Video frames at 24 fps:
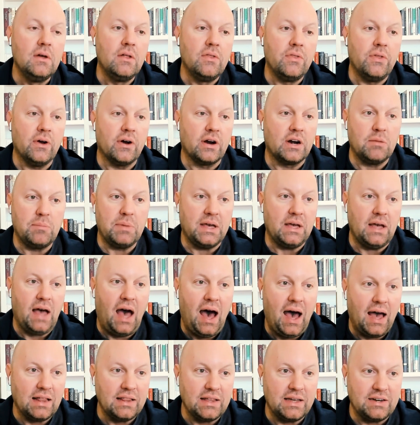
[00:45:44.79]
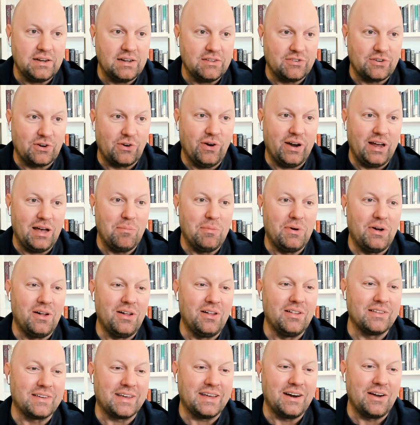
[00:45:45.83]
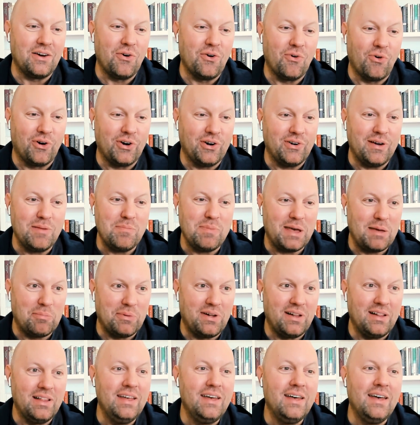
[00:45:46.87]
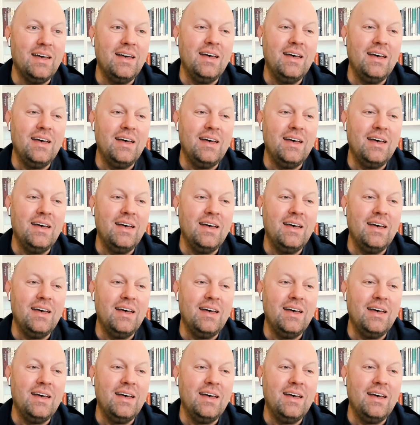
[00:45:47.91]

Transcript: They're going to be highly disagreeable, ornery people,